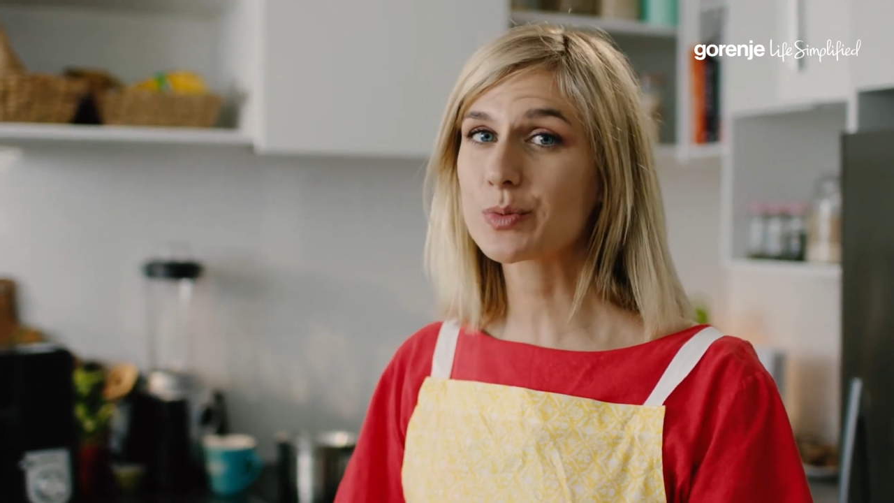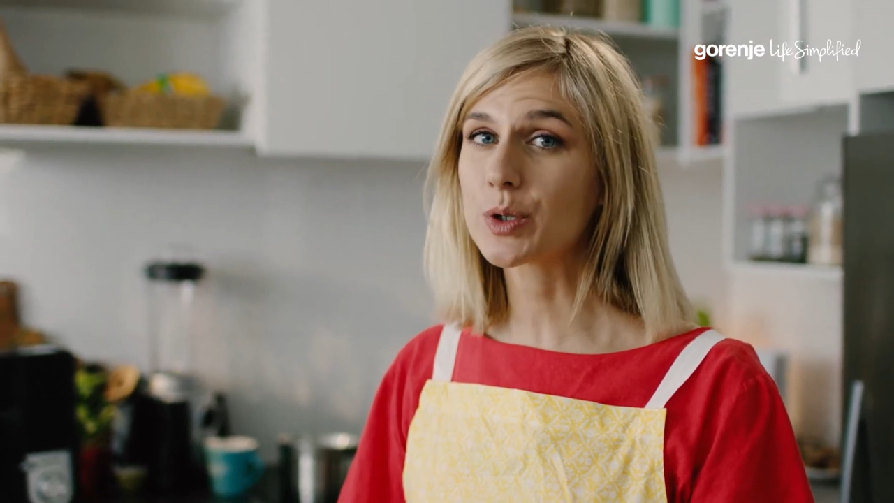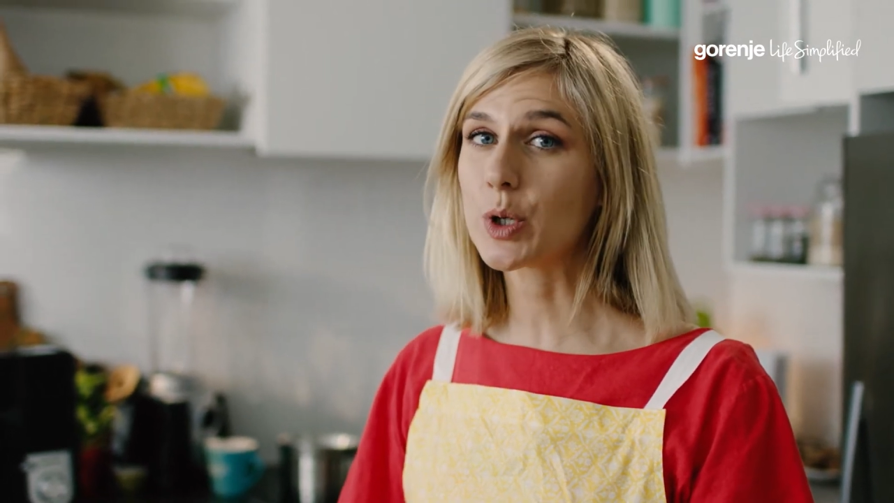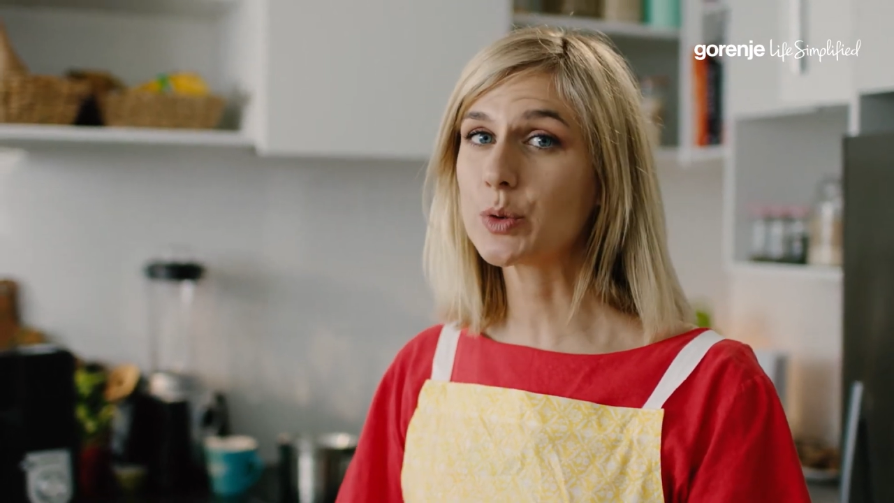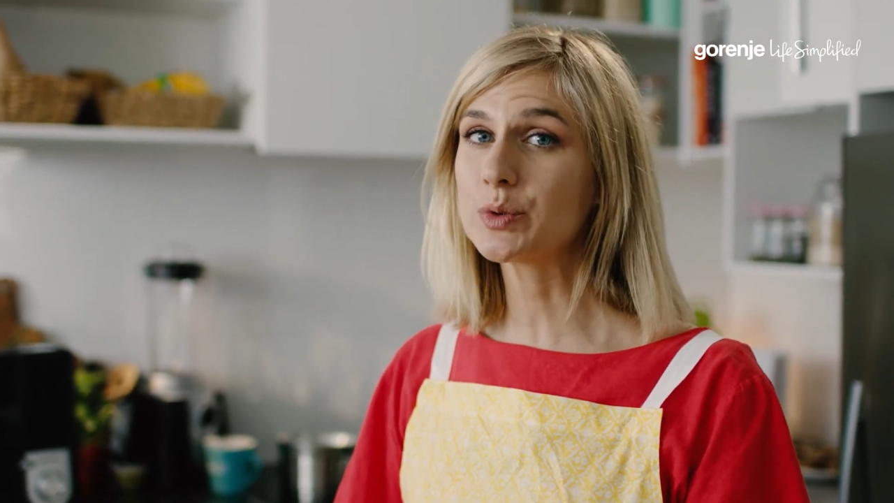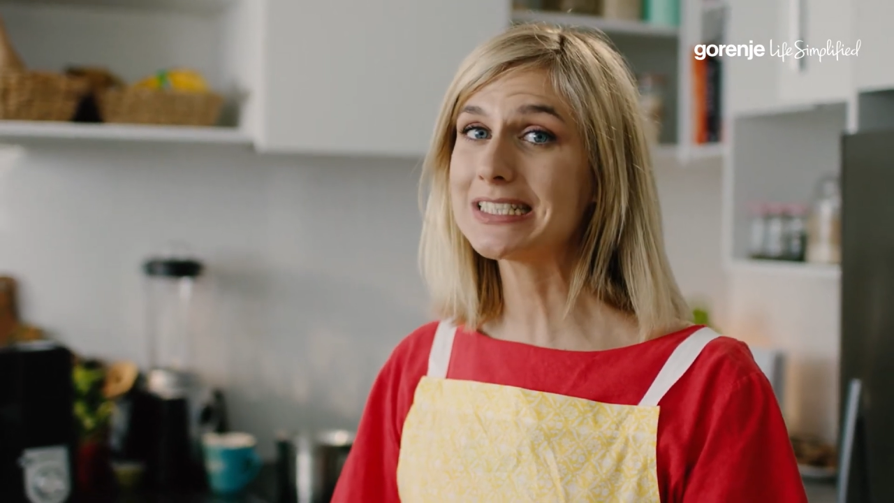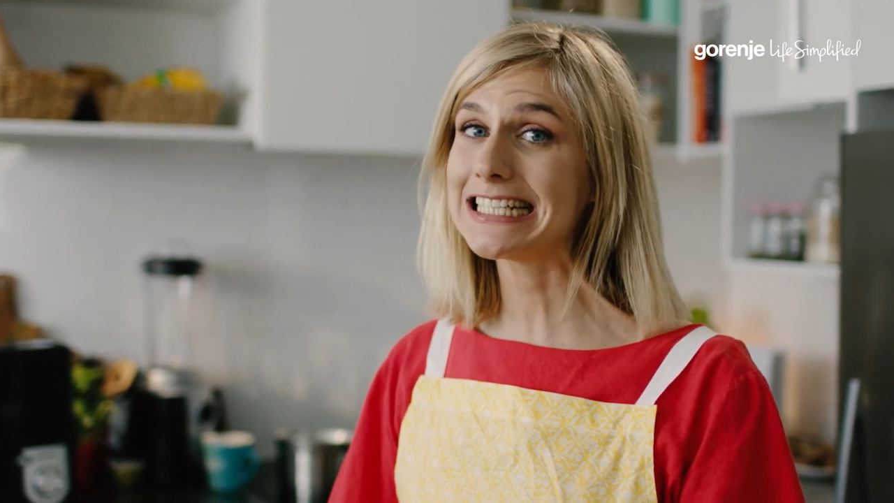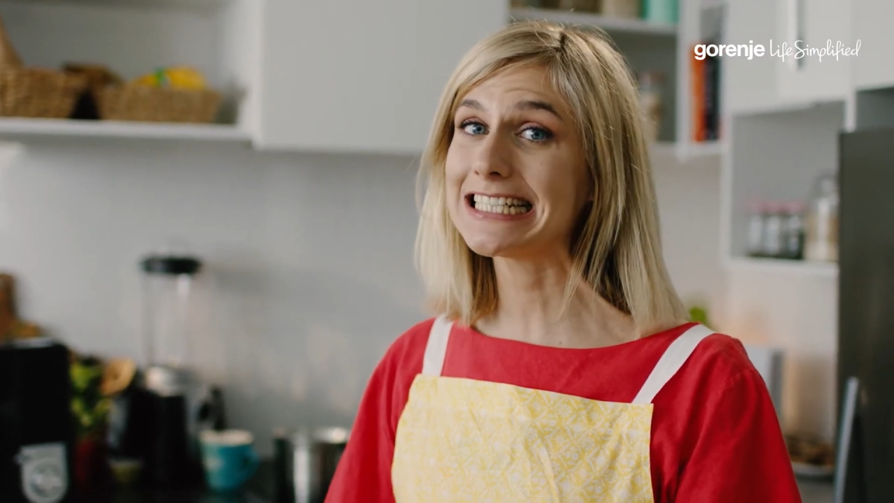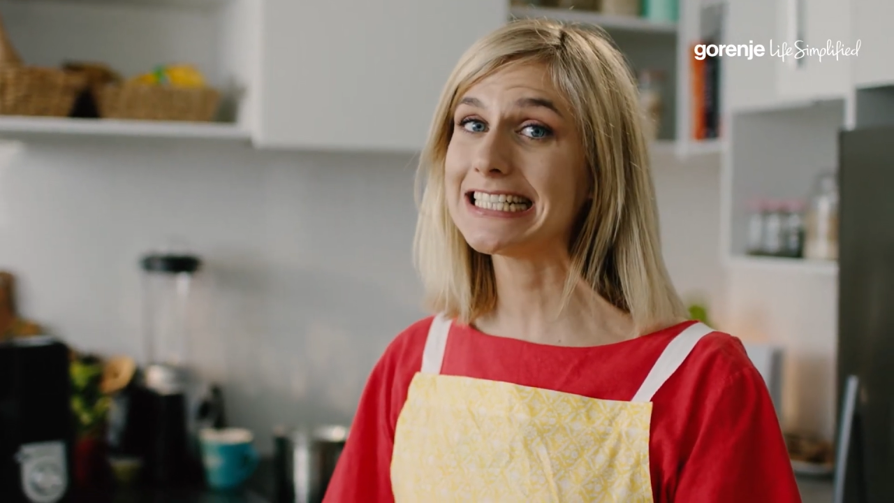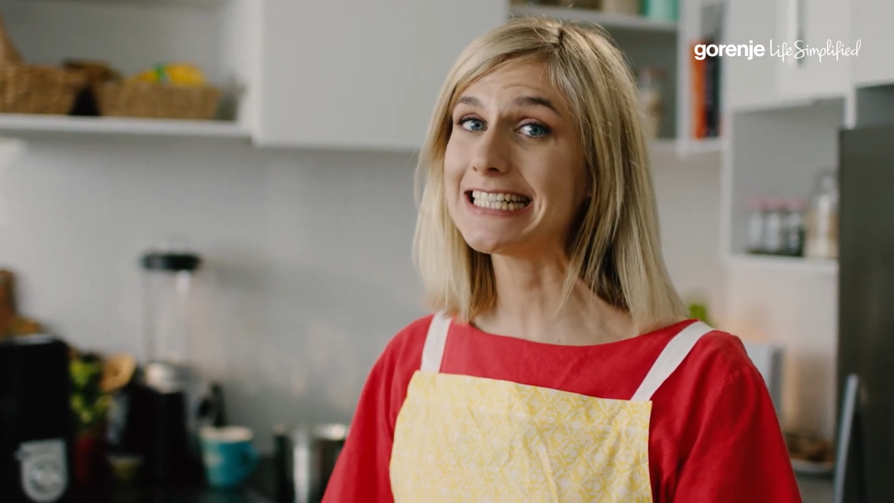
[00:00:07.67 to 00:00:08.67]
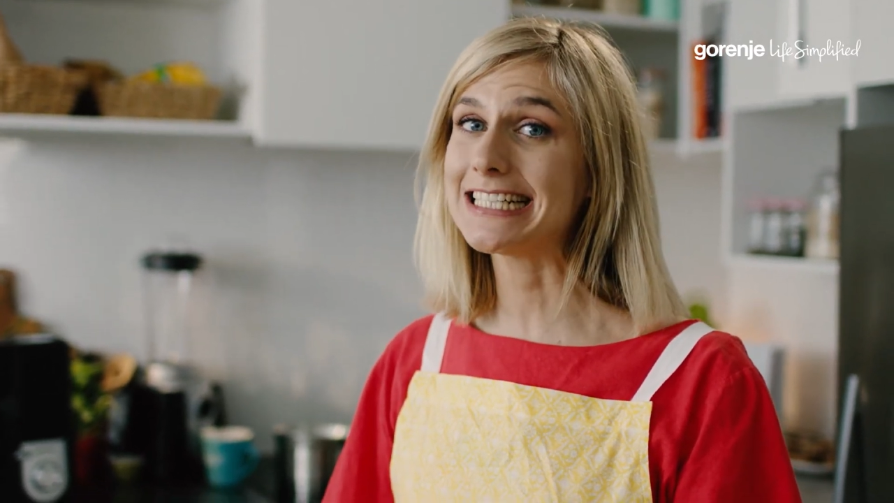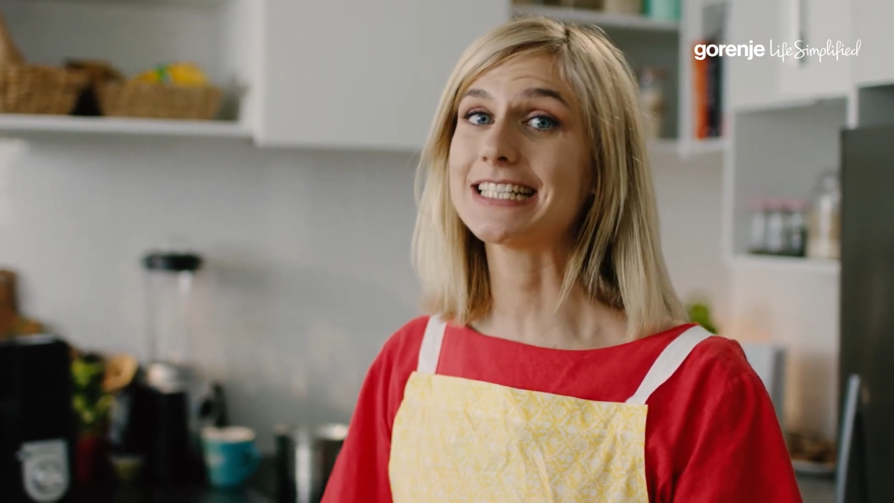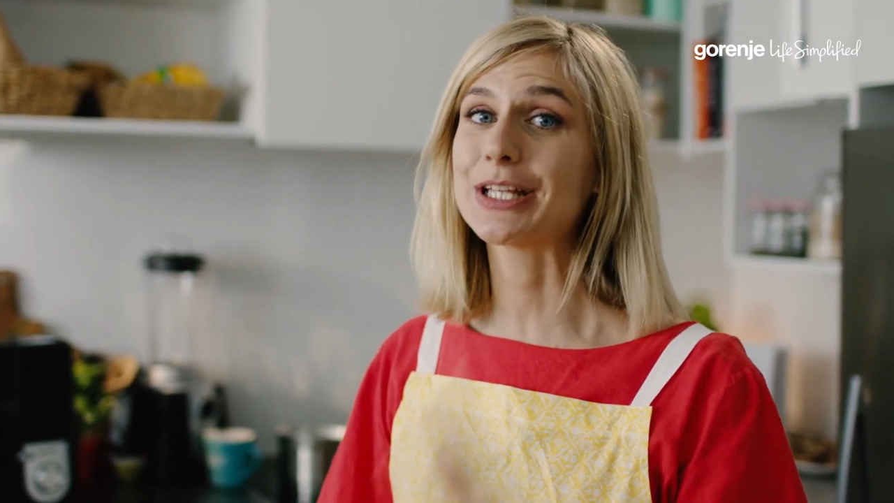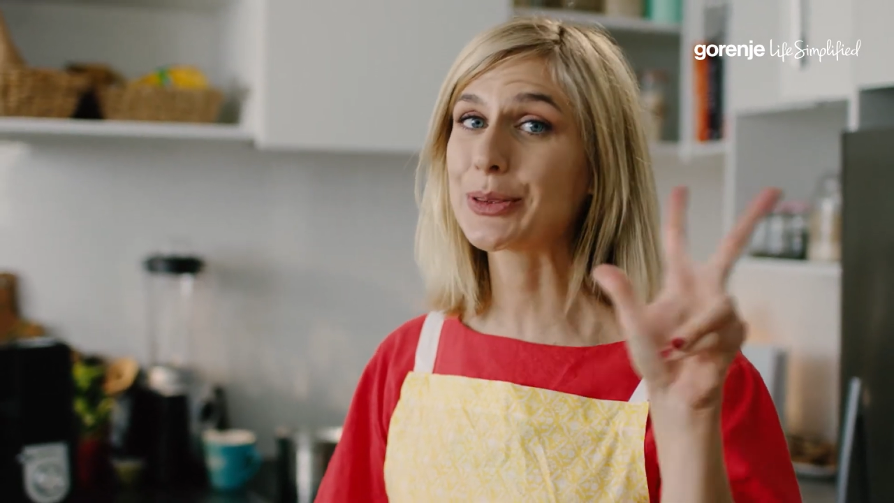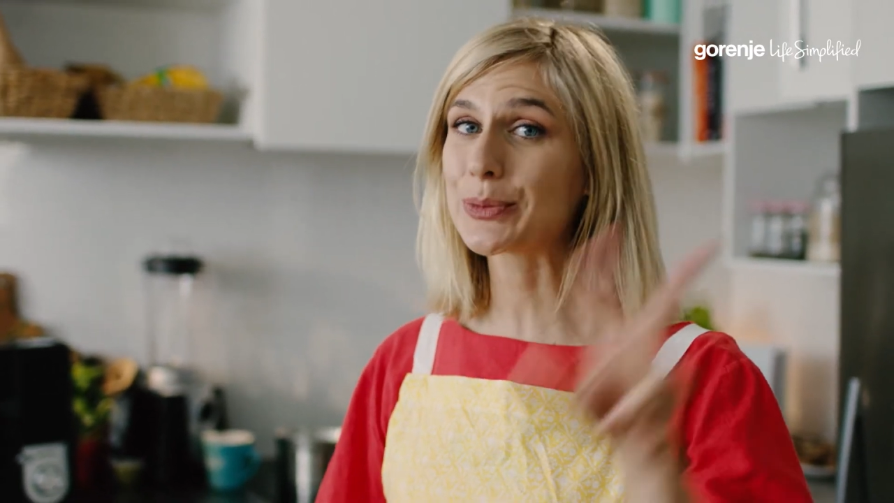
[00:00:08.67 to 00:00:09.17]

we'll only need